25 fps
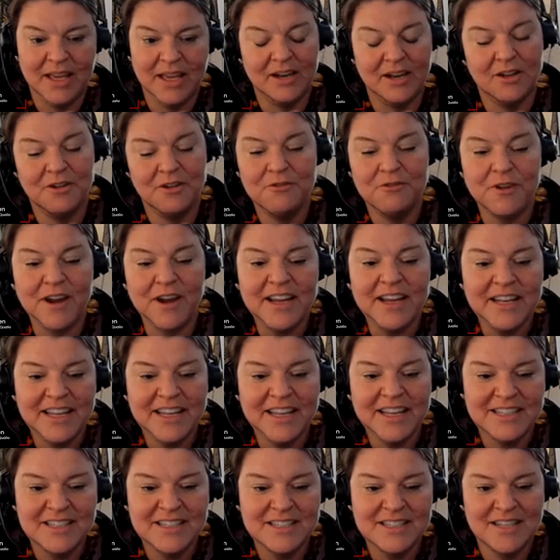And on
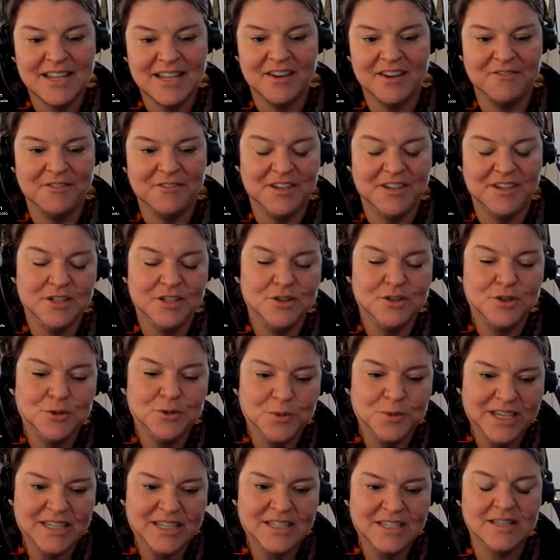Fridays, every
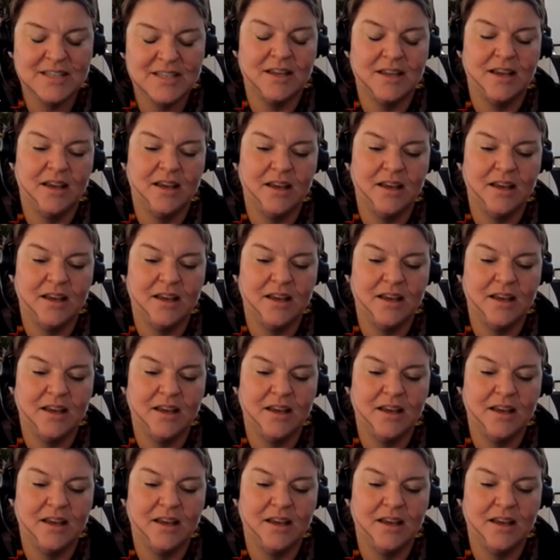2 weeks,